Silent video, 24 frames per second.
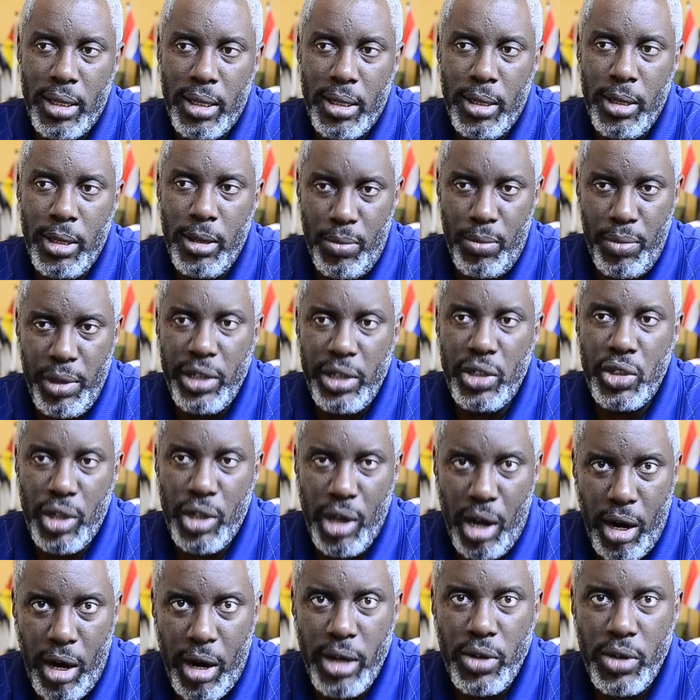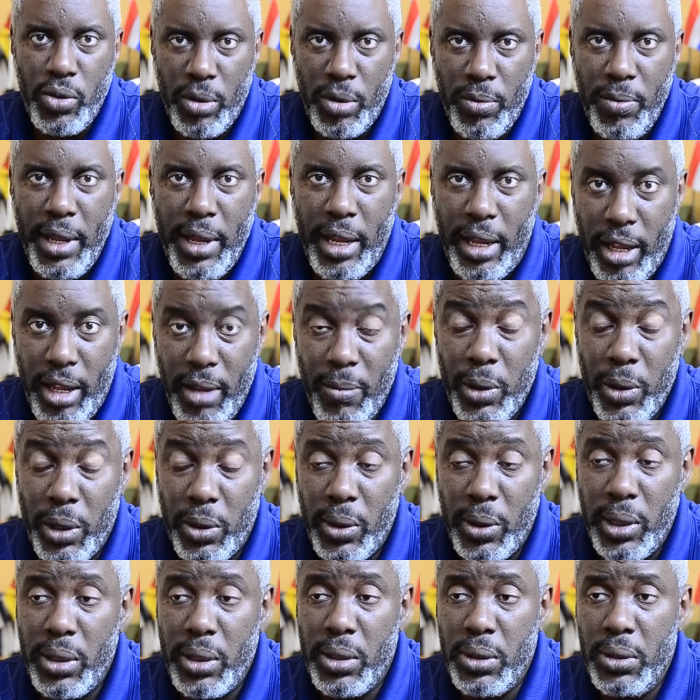could be charged with being
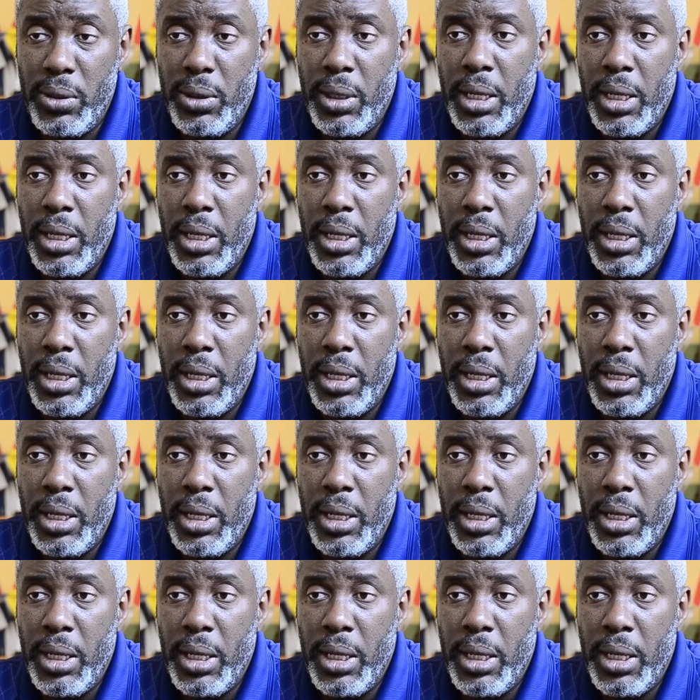hypocritical